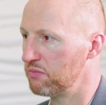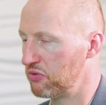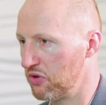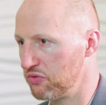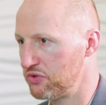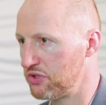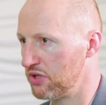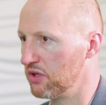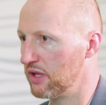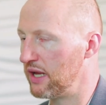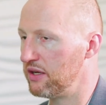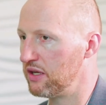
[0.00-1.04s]
approach to
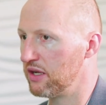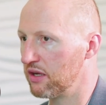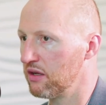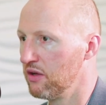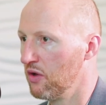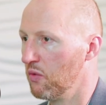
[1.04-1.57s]
lending